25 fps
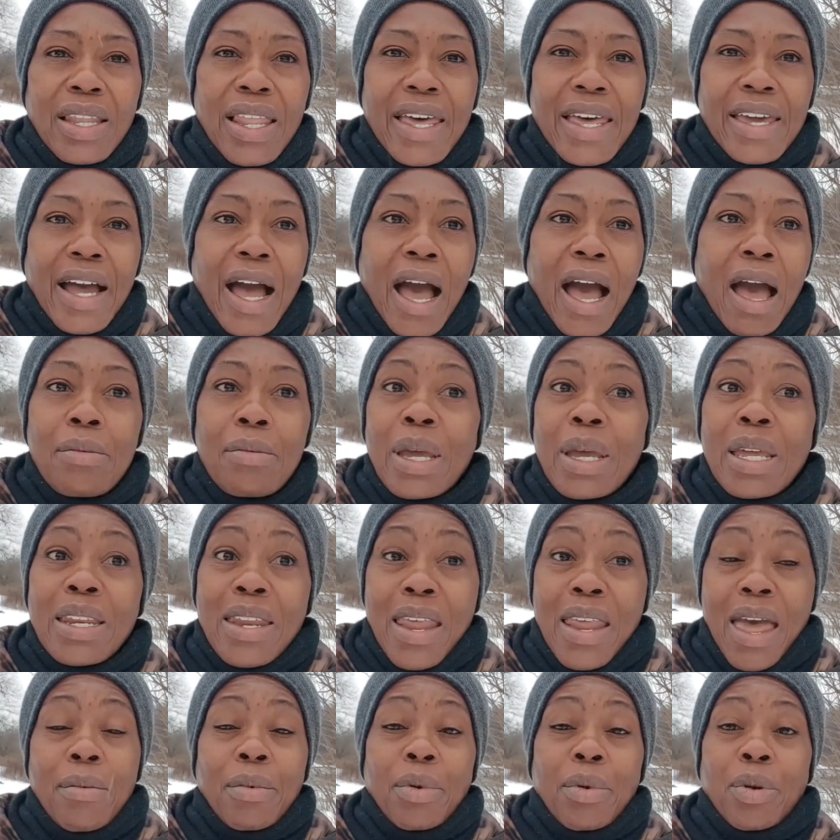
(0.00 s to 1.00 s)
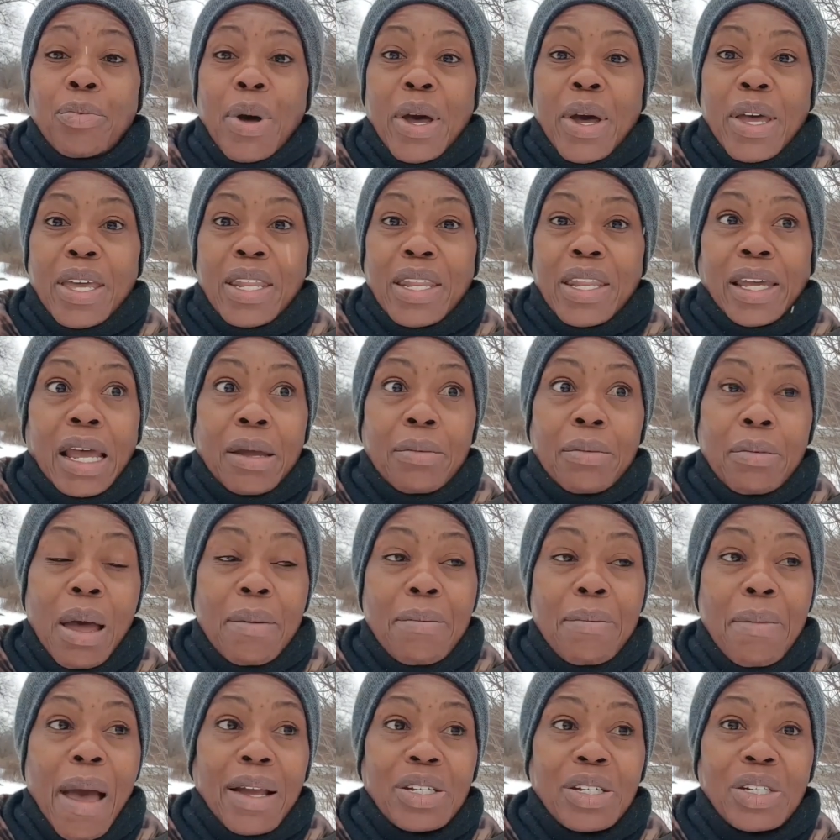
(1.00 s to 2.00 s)
Like, I'm enamored by it. Like,
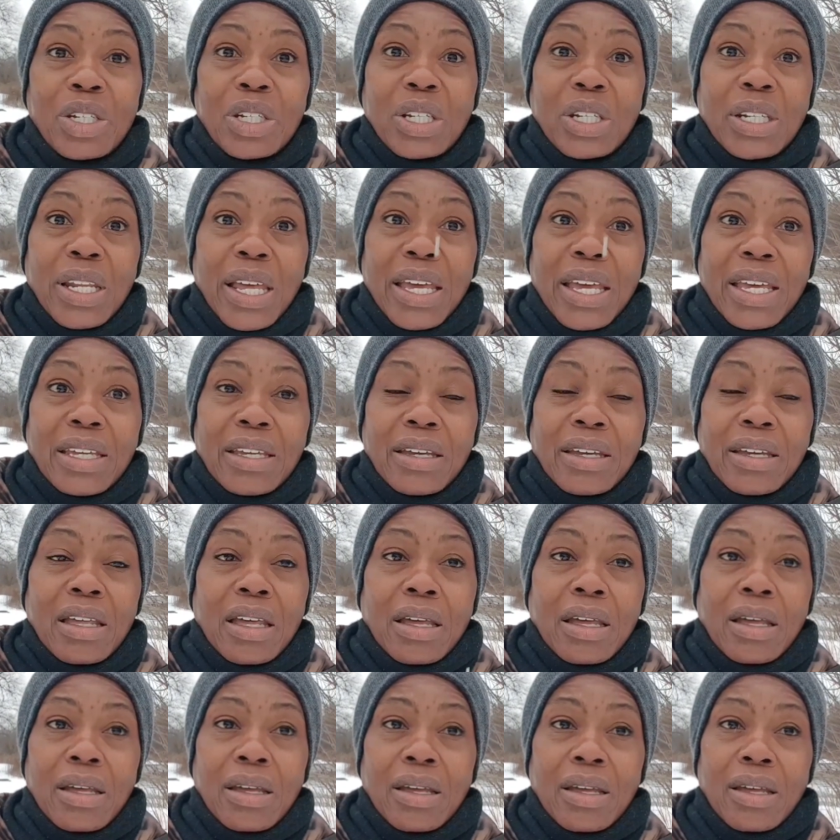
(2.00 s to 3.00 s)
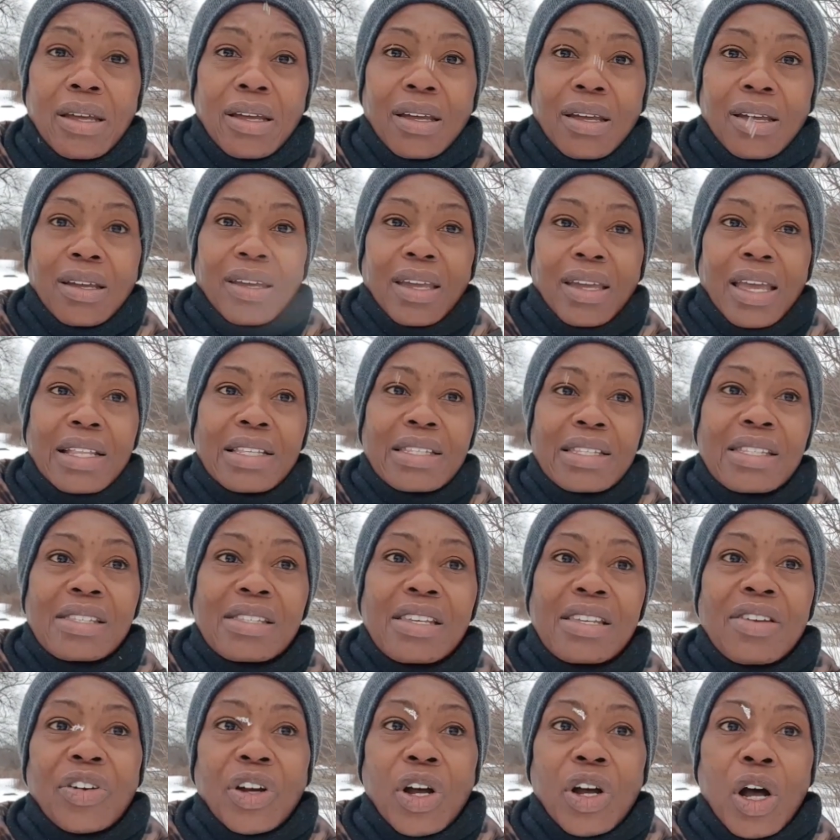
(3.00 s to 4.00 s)
I'm actually, like,
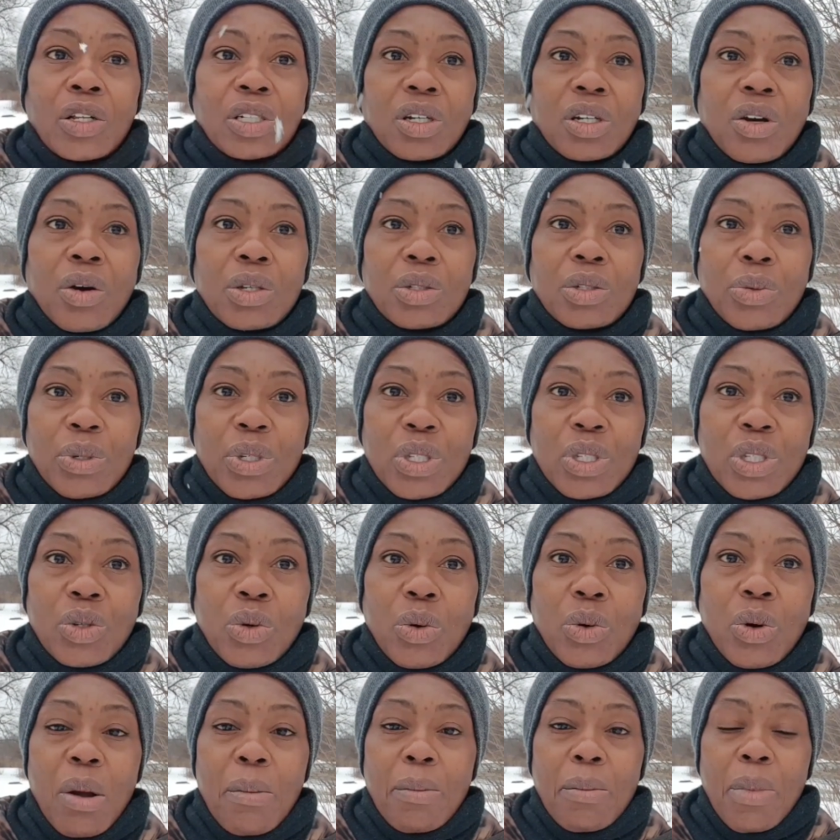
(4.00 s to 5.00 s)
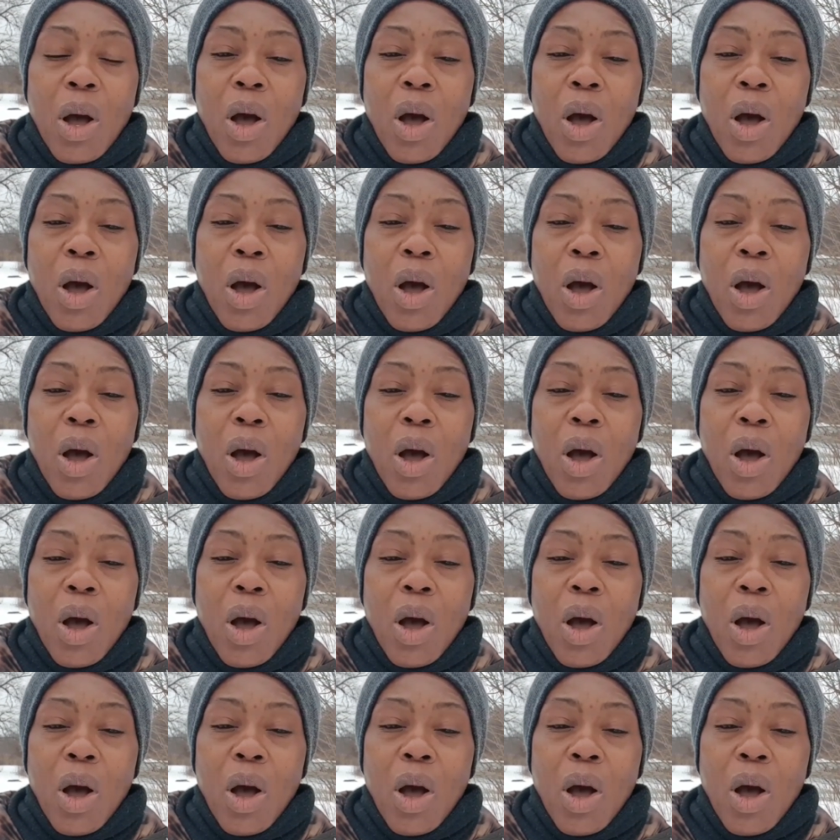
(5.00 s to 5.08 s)
it's difficult to go into a store or